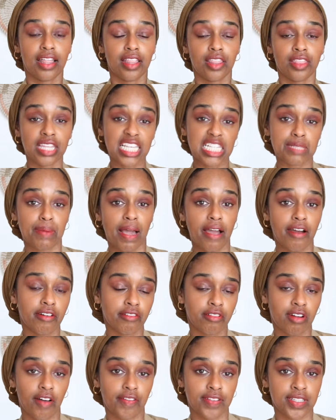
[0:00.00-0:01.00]
These
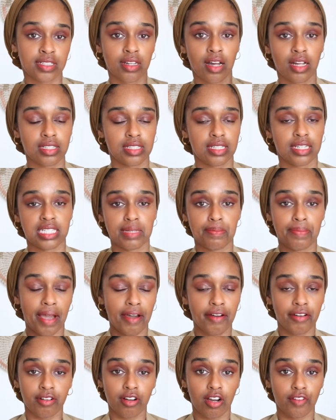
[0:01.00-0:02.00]
paragraph starters and
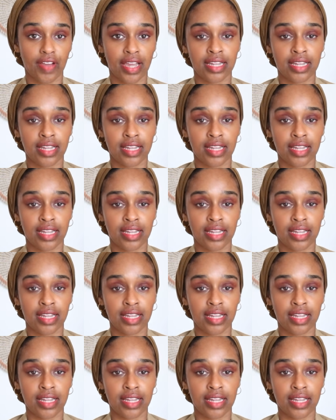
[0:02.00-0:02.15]
paragraph